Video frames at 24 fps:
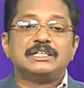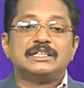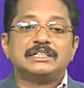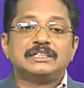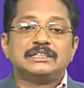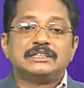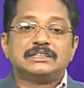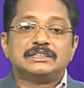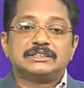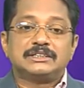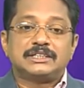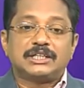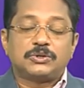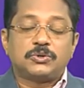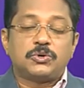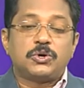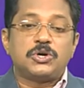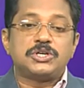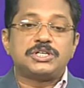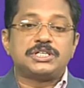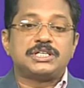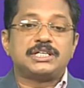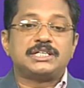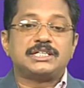The
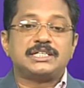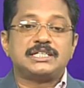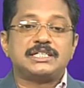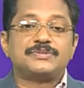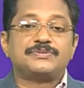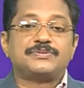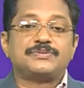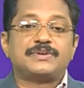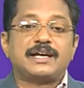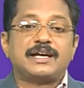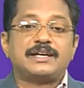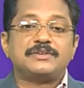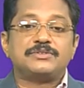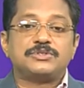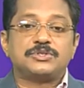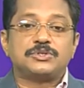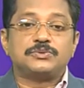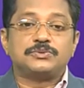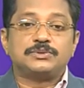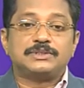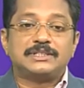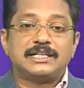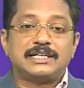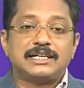quotient is 5.
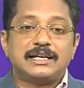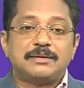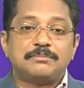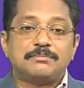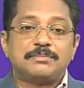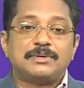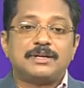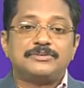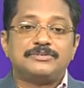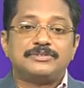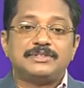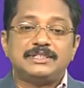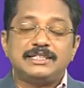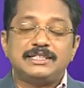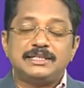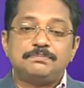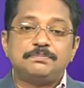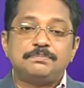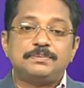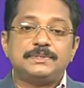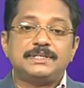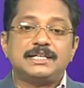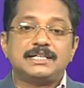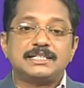So, the number of leap
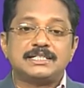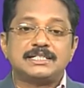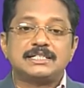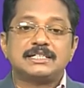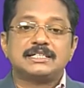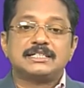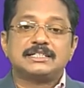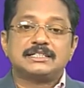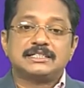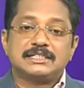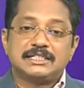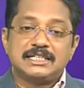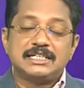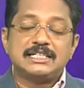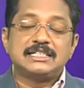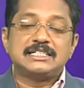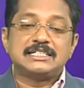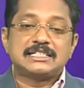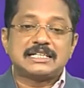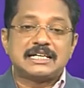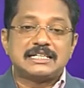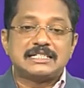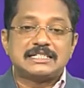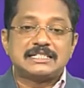years is
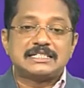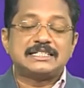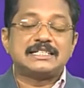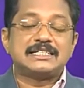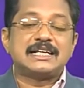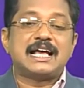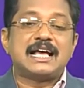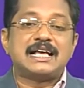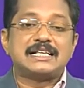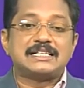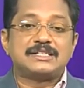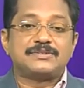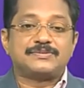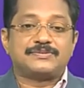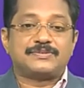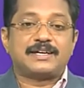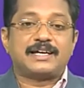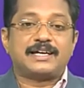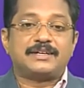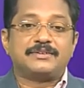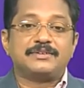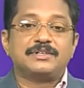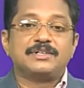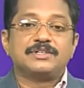considered as
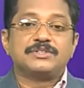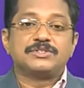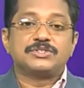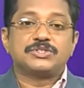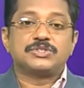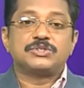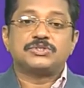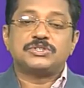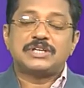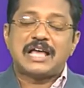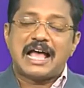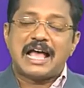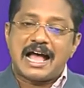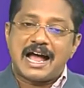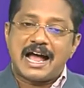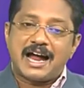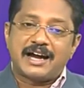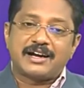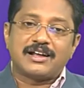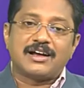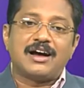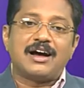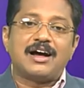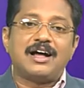5. So, add
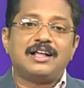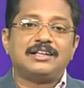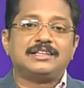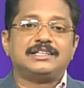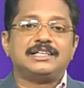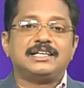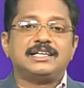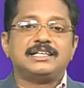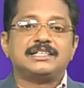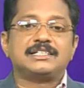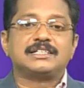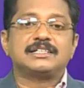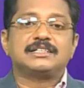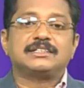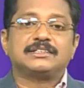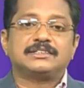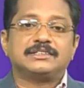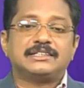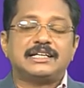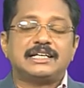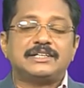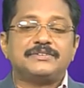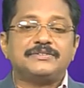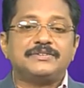all these,
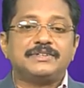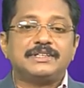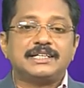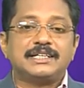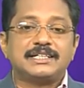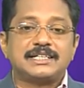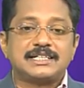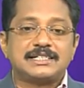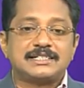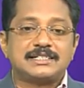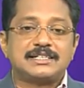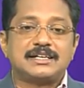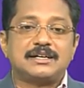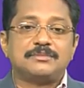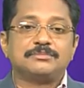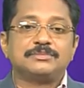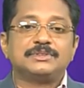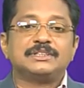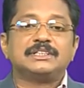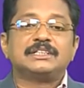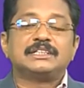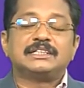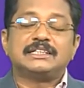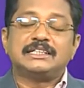then you will get a sum,
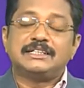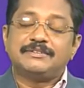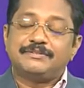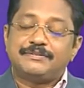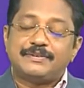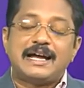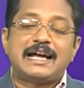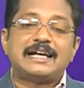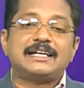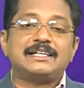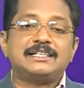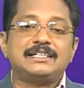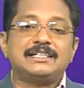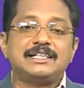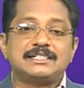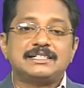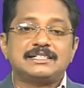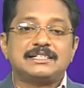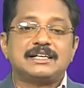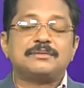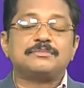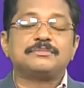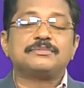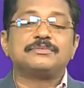divide the
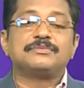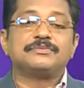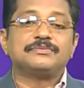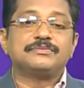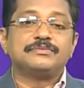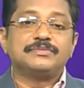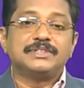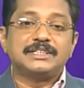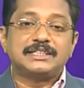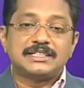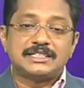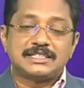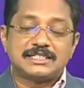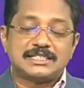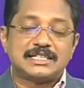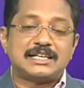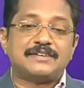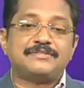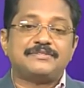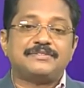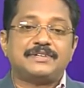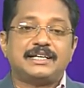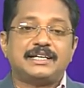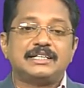sum with
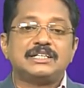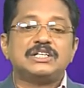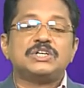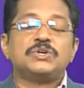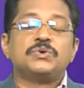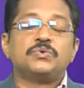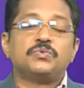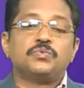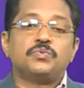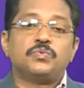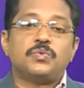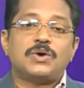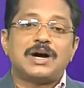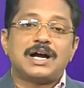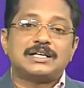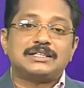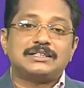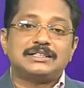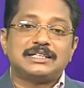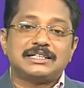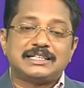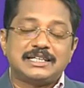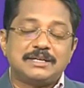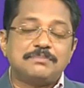7. What
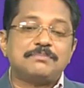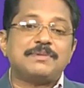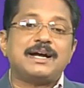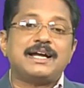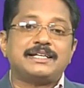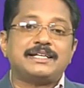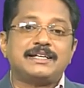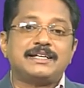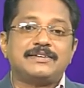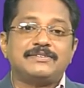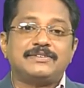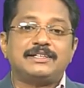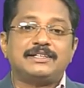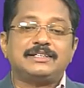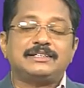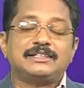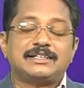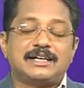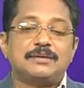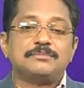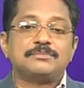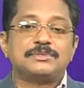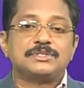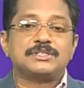the remainder will
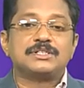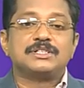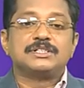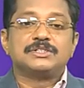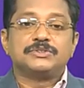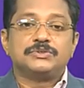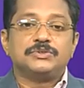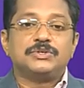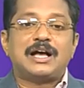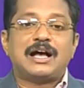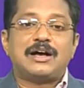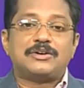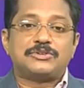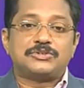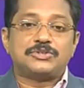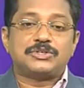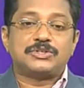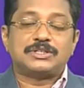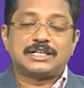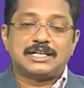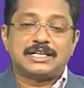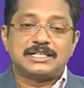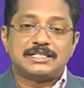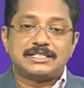comes, you have to
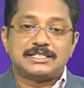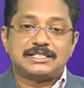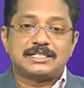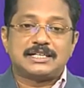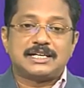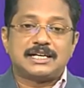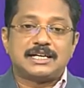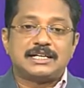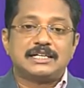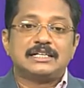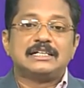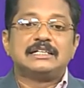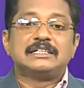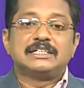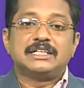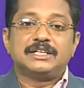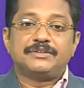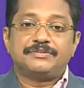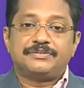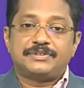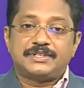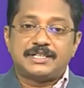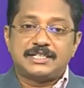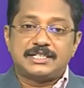consider.
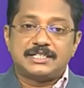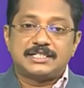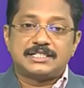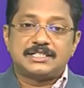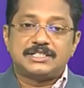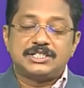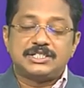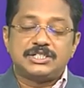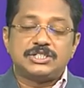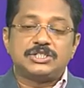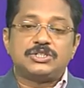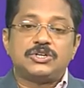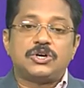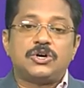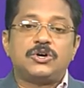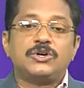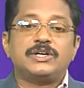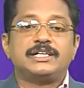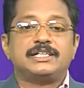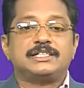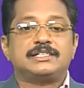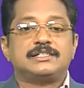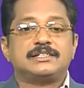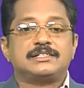If it is 0,
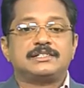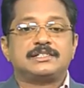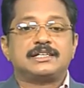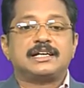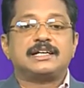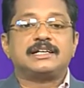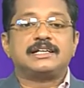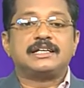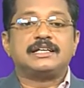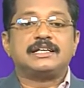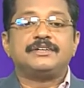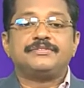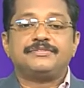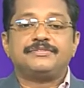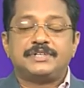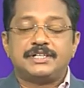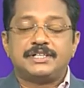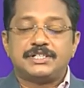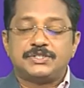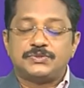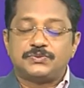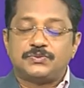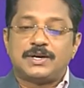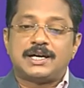it is a Sunday. If it
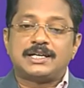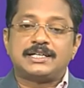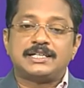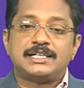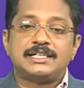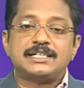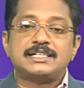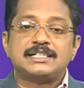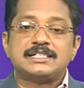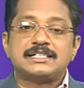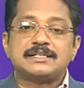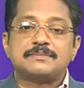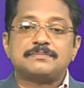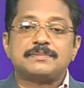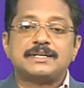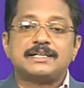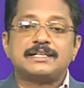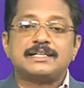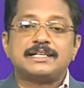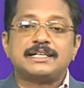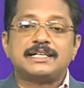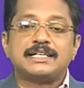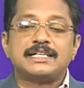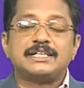is 1, it is a
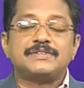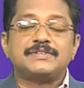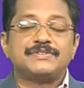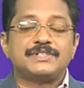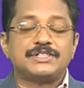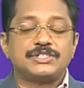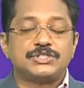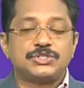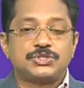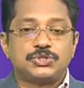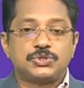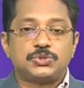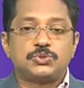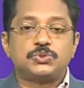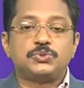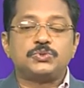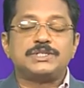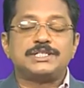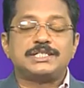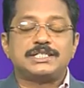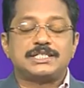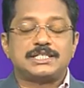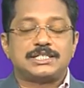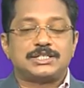Monday. If it is 2,
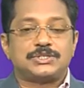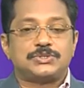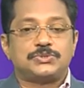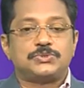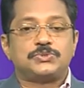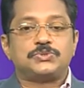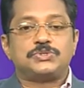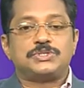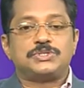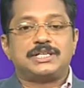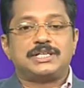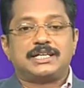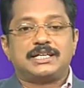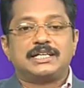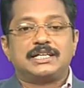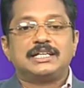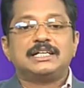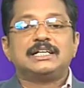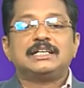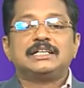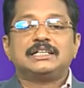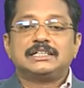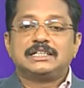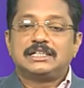it is a Tuesday.
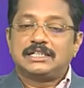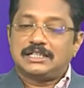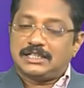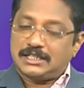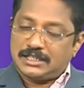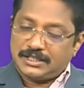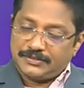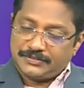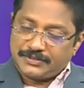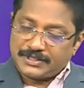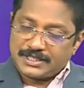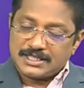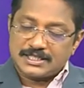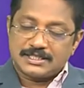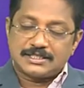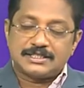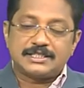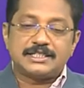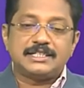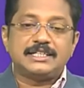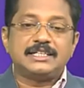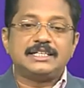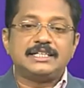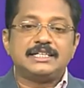If it is
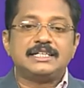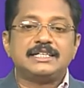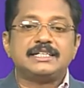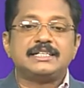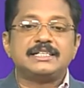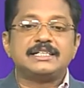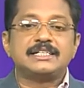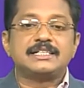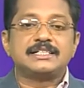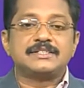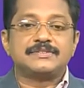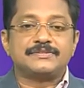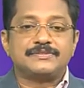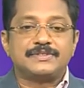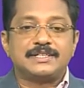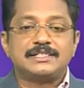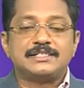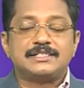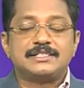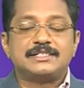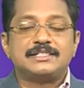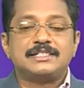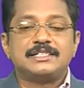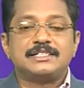3, it is
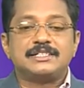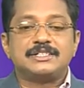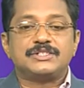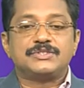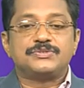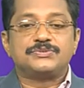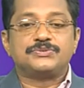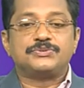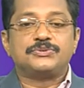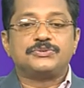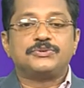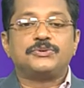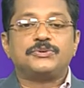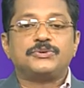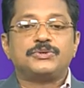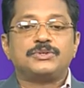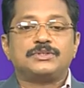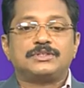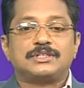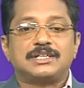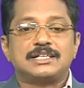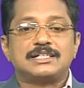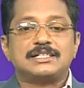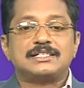Wednesday. It is 4,
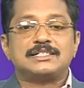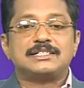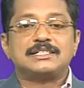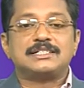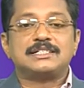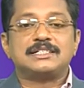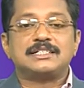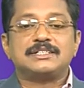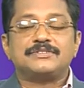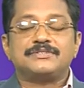Thursday.